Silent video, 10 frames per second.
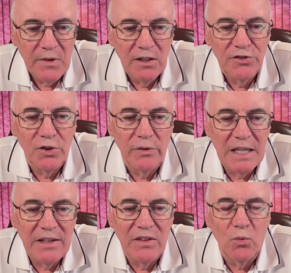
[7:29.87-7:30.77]
so
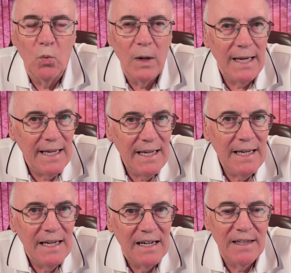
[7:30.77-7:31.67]
that the
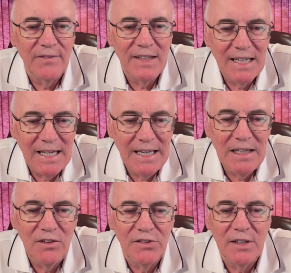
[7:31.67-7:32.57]
way of the
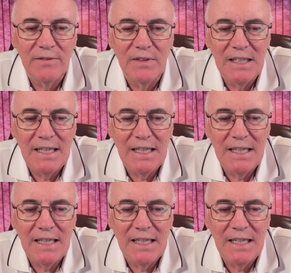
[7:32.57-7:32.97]
kings of the